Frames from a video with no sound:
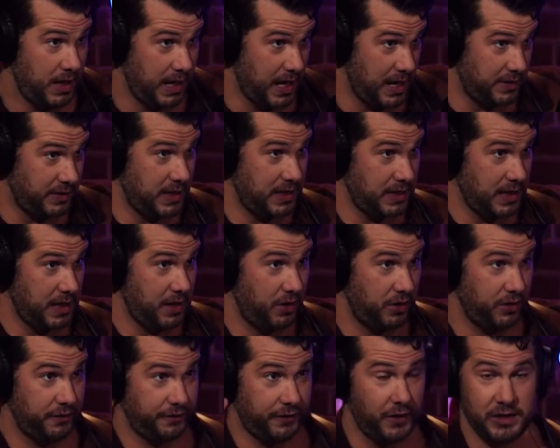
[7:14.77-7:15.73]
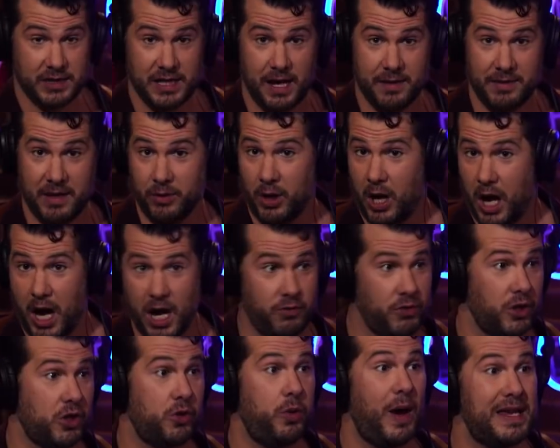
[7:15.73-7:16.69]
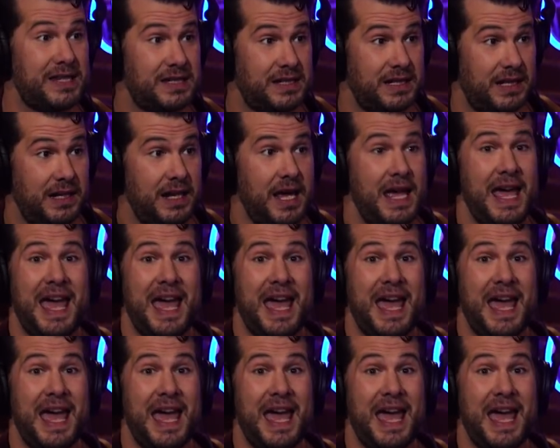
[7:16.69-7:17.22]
in the year, the first time they were unrequested,